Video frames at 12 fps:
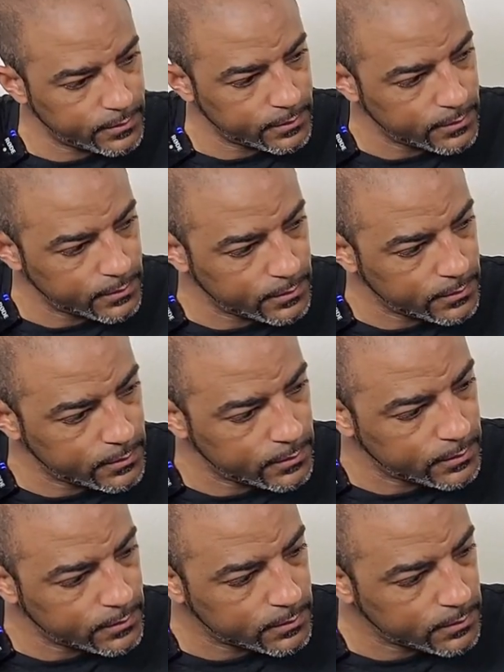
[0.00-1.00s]

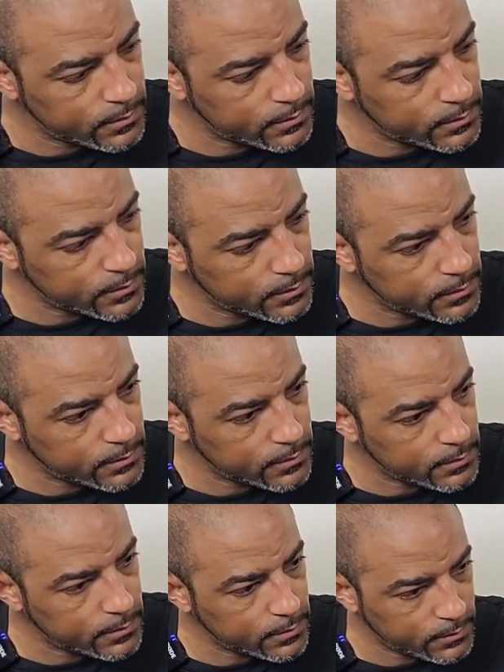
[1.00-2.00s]

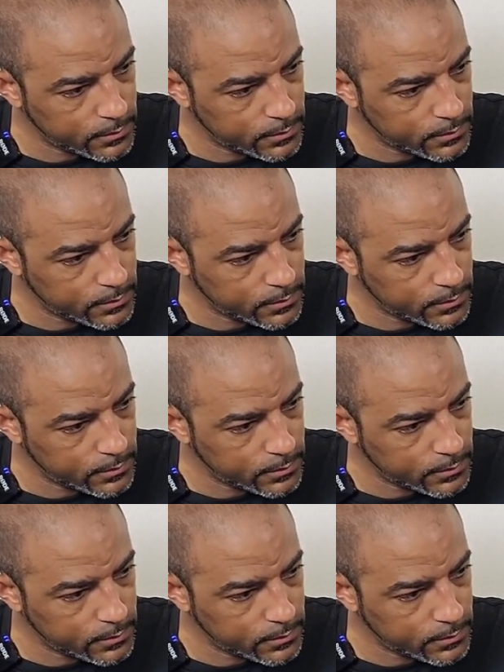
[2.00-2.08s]
No one is speaking in this clip.